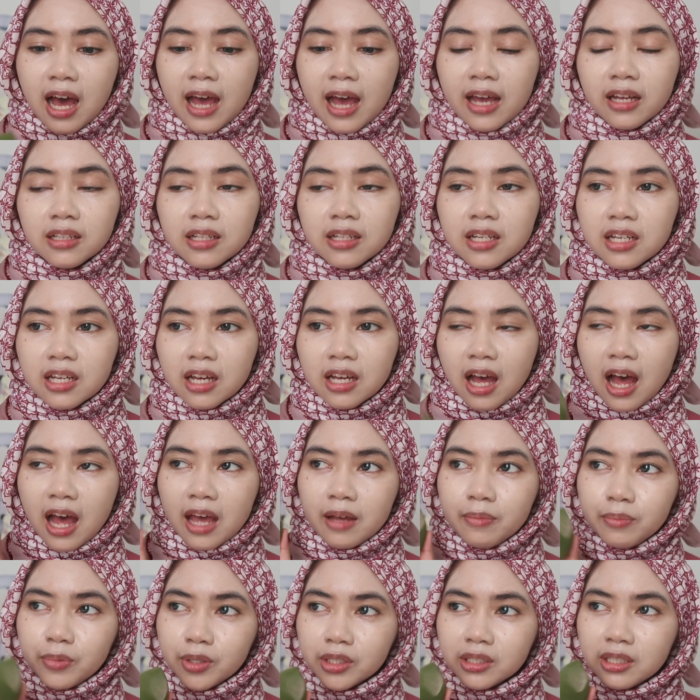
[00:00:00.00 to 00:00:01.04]
I think
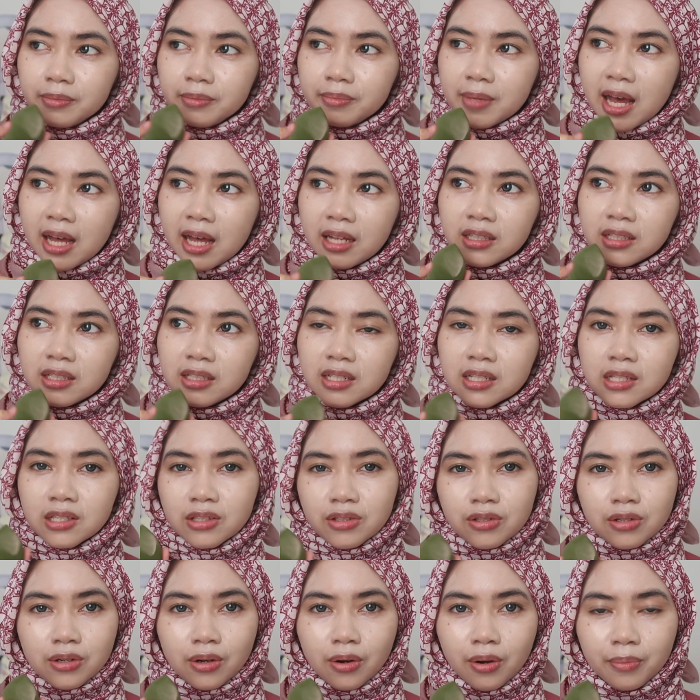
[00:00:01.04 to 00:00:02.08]
I bought them at the
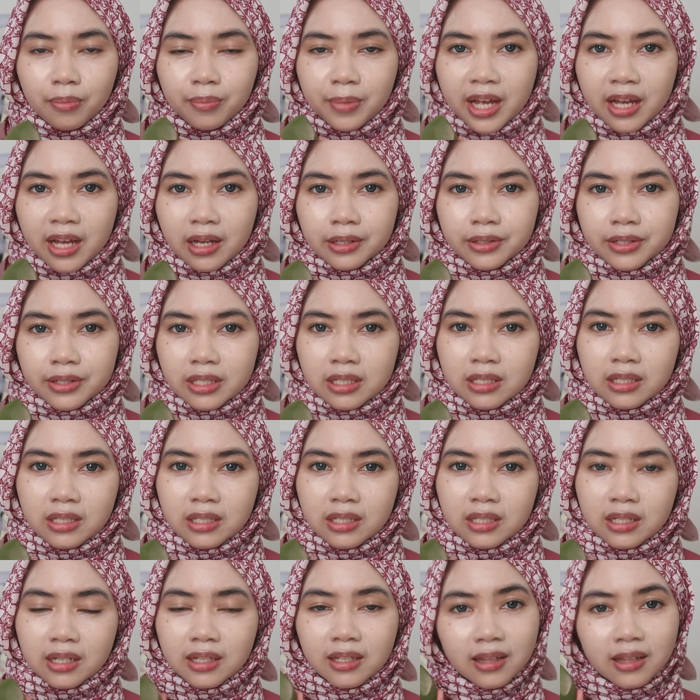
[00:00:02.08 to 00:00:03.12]

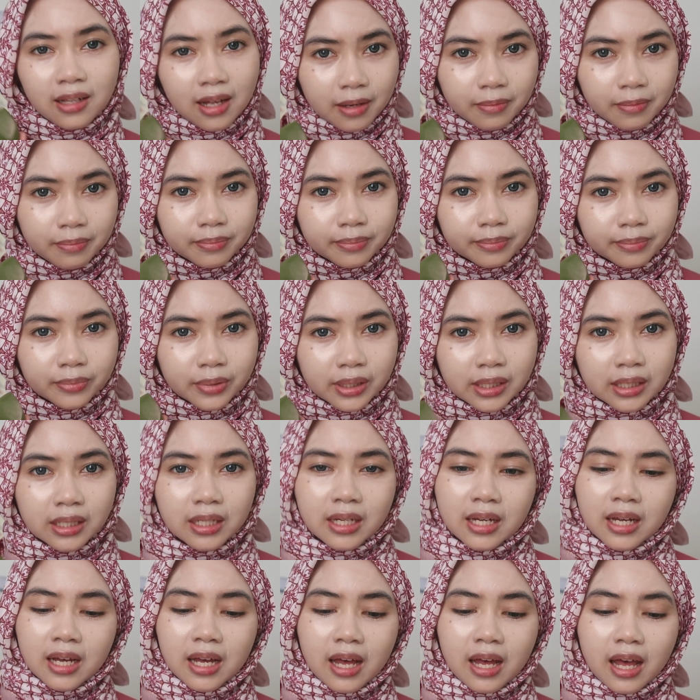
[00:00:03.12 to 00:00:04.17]
Strawberry Club
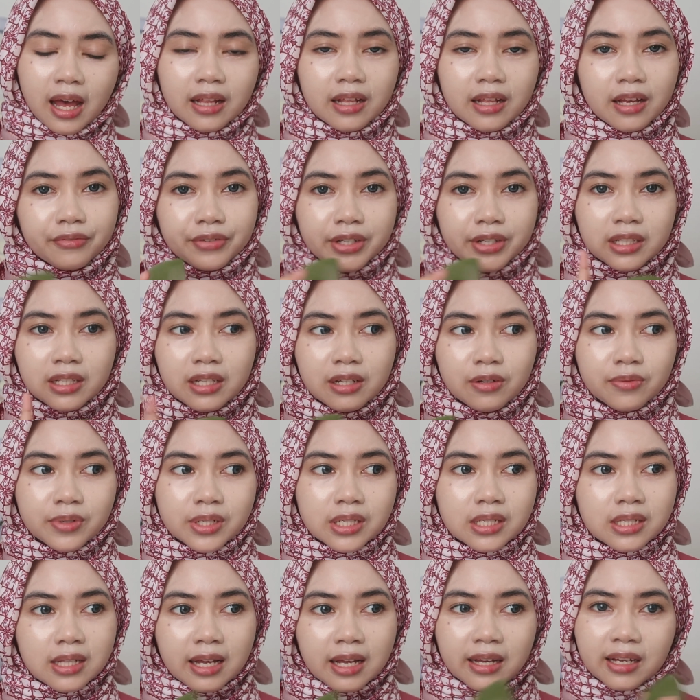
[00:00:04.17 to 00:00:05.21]
and everything
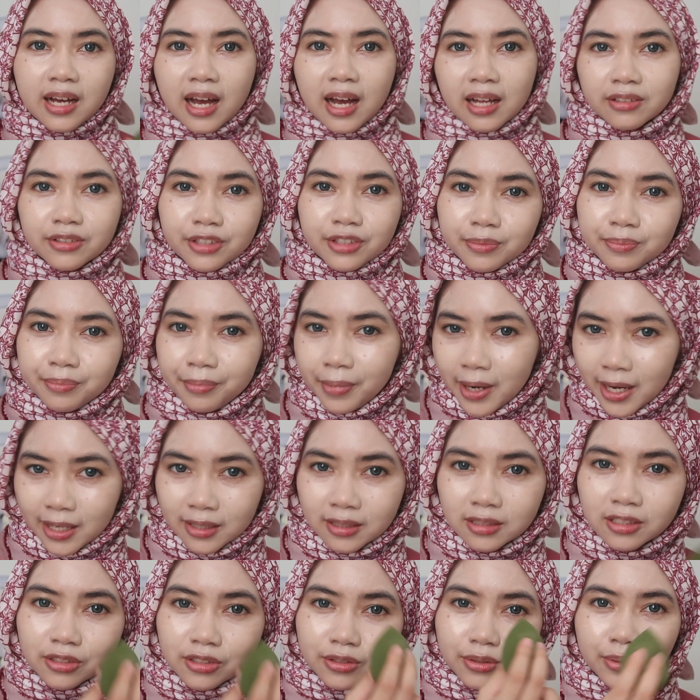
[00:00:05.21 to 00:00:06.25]
was like 100
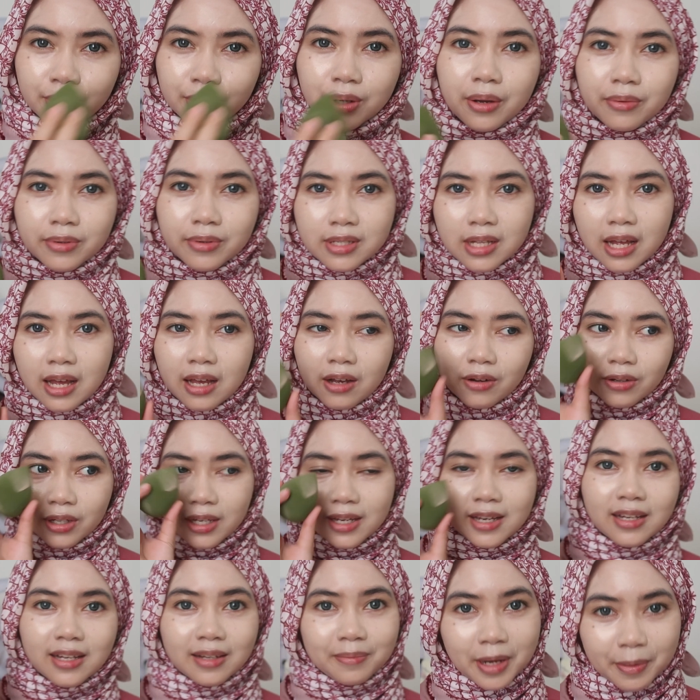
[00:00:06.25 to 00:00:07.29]
baht. So I was like,
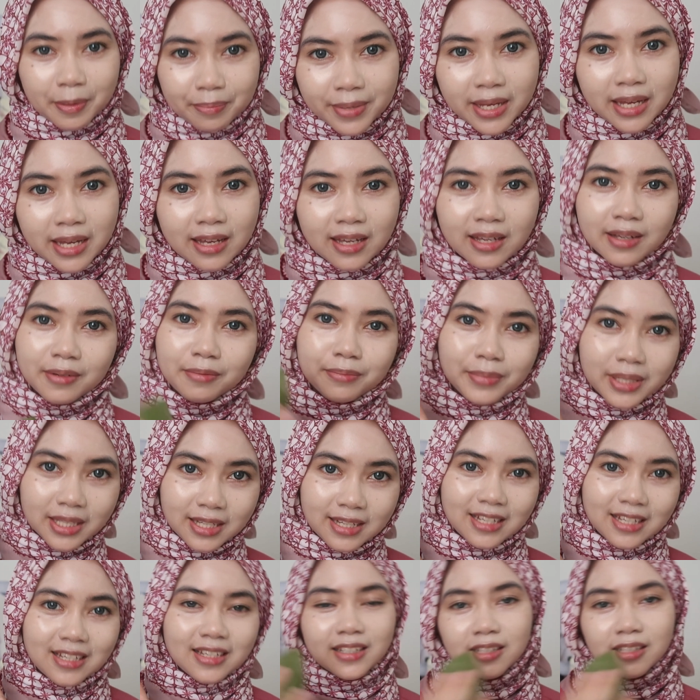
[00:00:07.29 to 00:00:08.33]
okay, ambil,
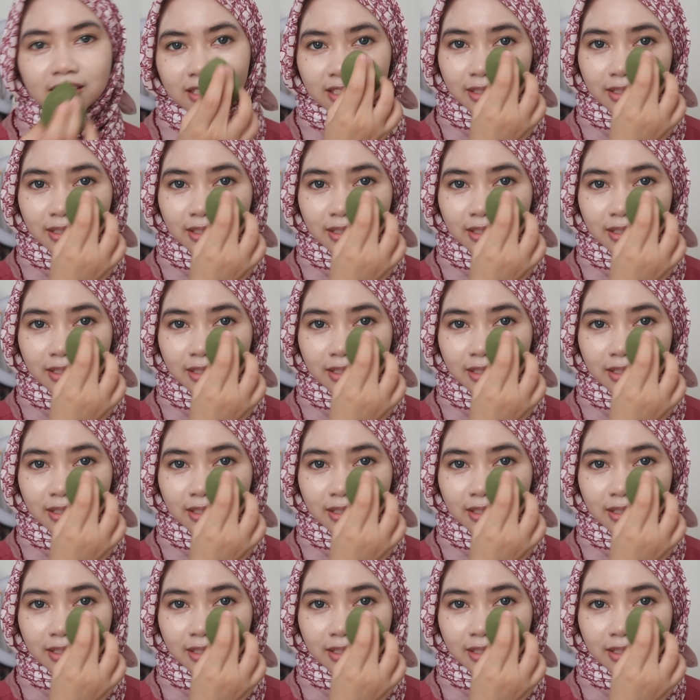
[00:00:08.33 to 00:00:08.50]
beli.